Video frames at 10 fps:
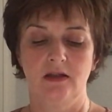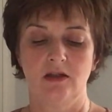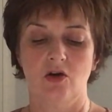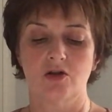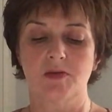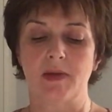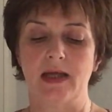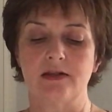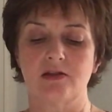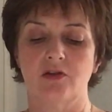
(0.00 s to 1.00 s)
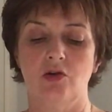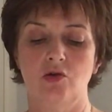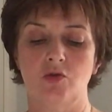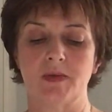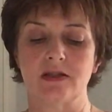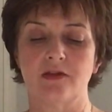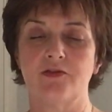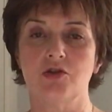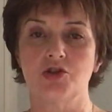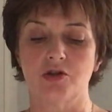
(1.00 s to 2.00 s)
God's plans of a hope and a
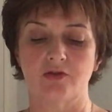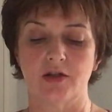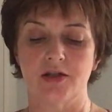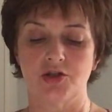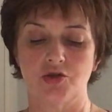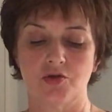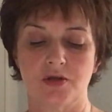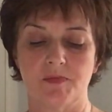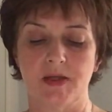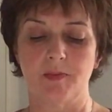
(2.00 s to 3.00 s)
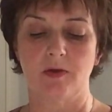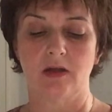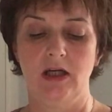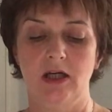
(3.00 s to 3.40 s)
future for his chosen people